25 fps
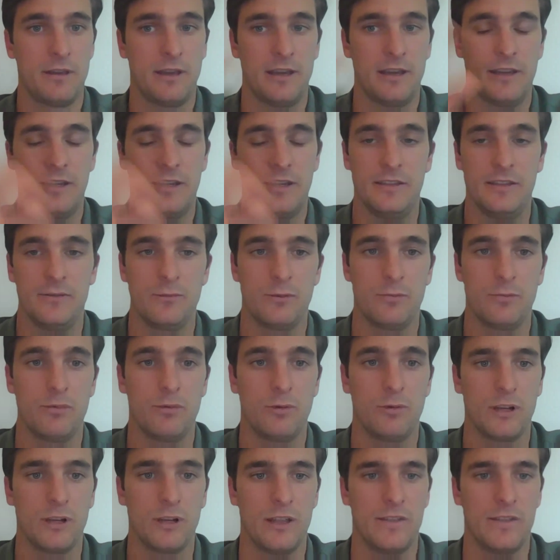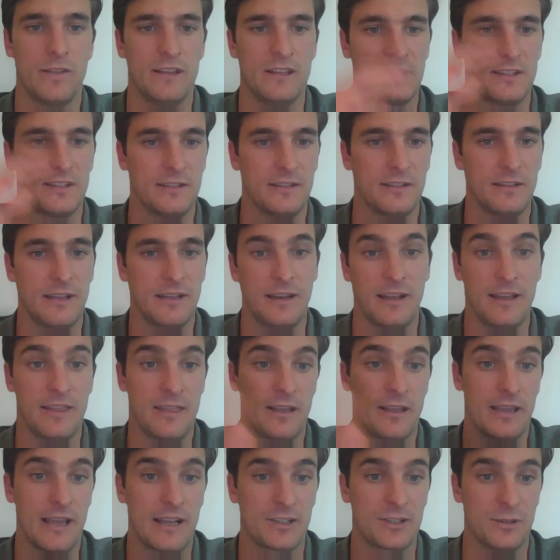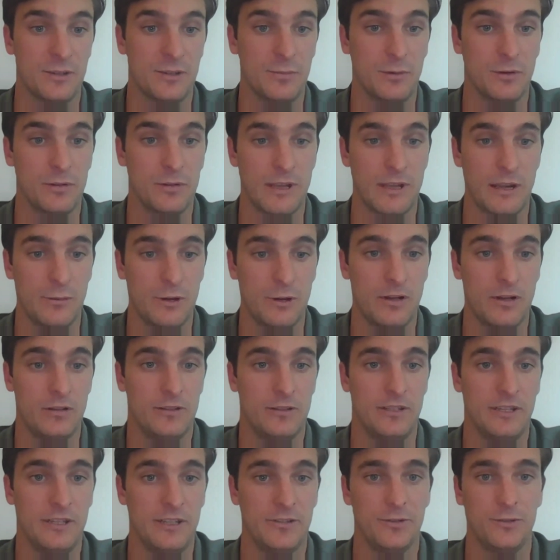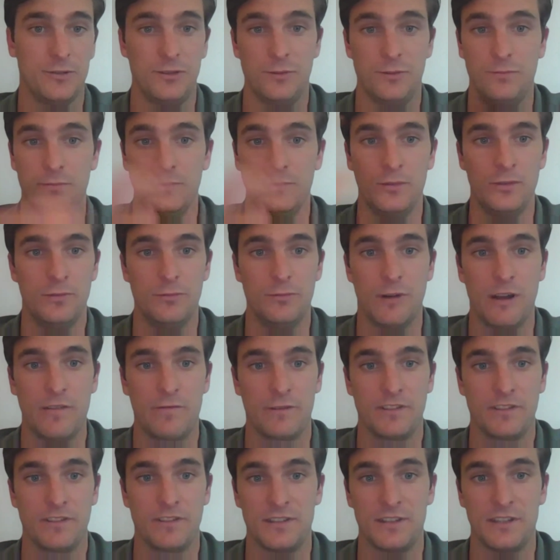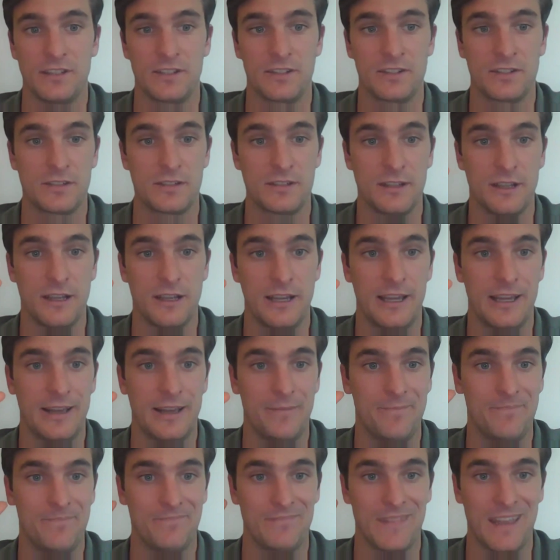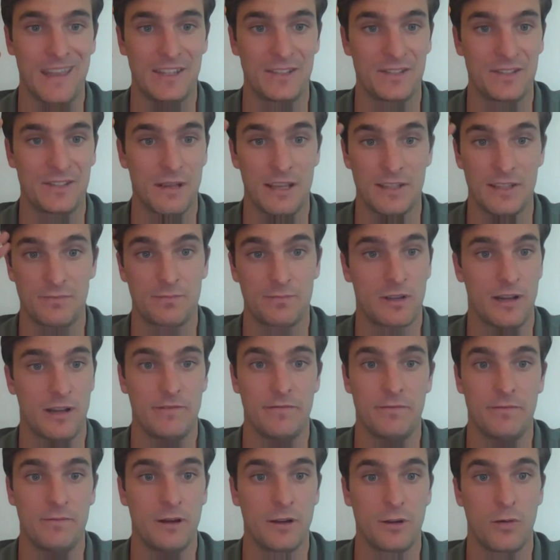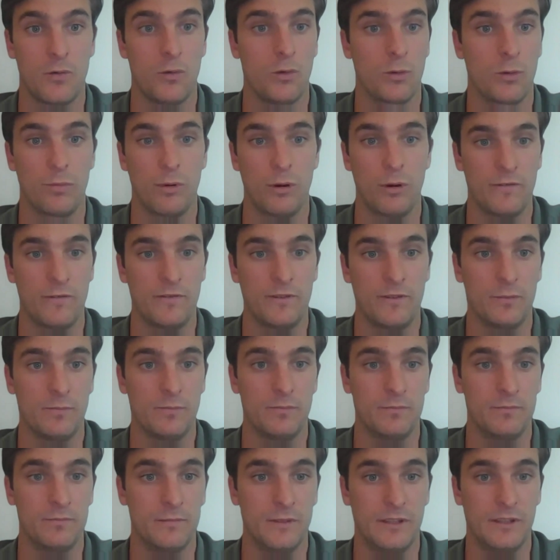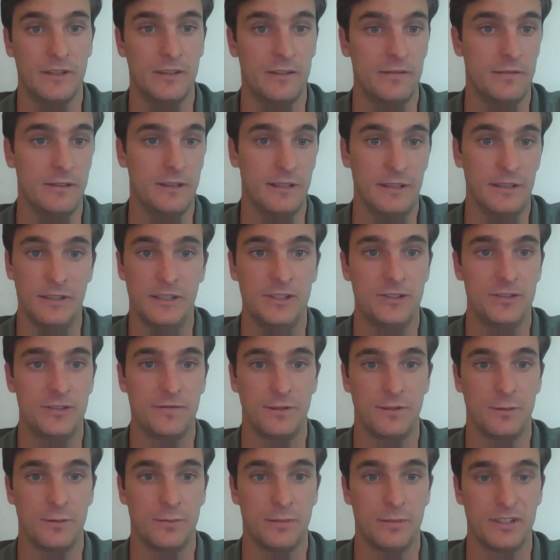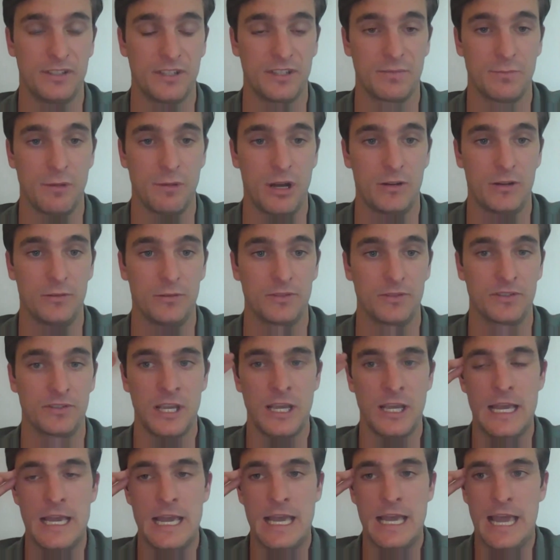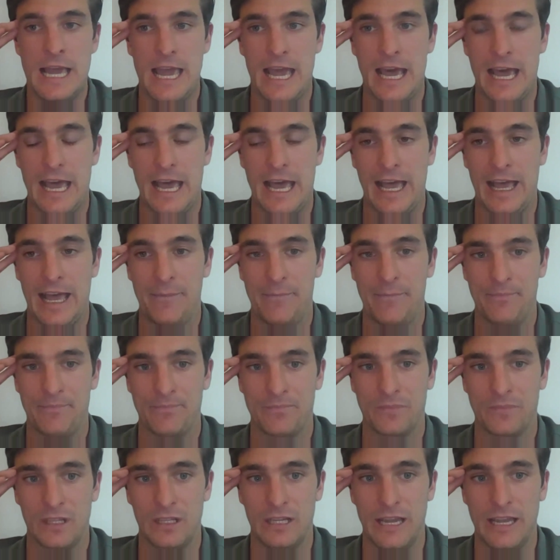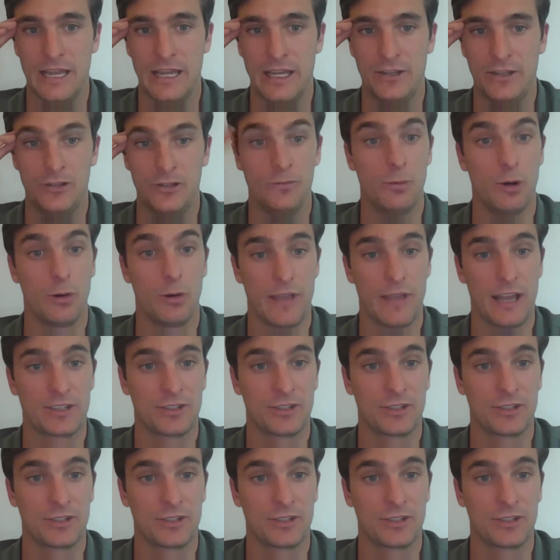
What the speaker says: in the report on this, and I think actually both Gabrielle and Andrew, you referenced this as kind of a core part of each of your business models. And you both actually